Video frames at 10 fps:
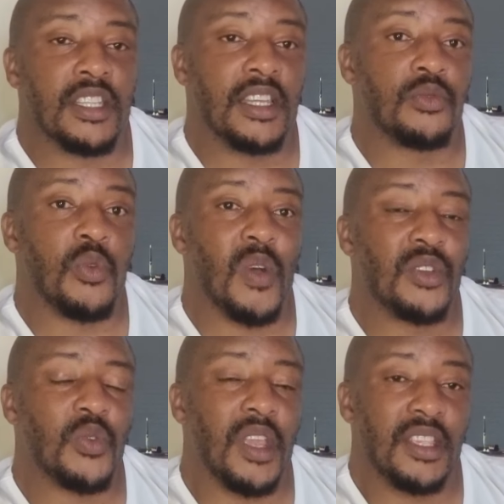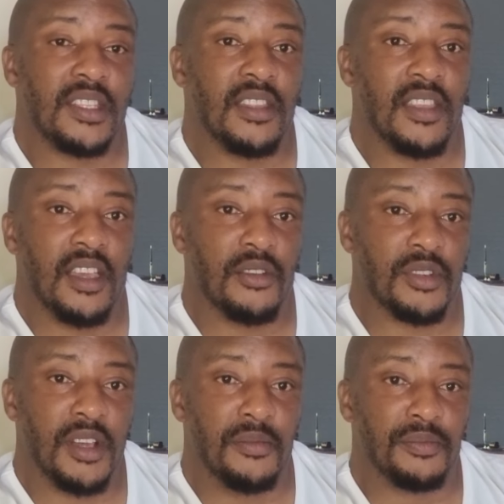that we want to hasten the
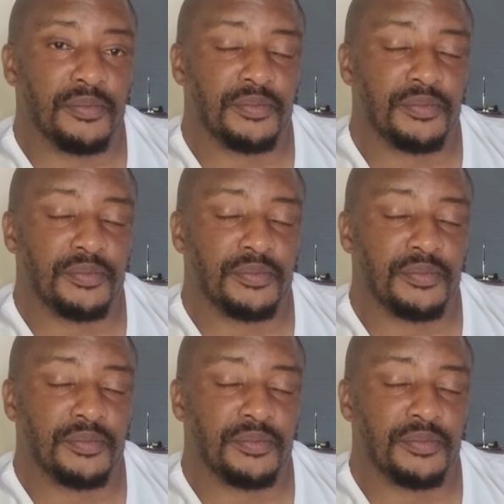outcome.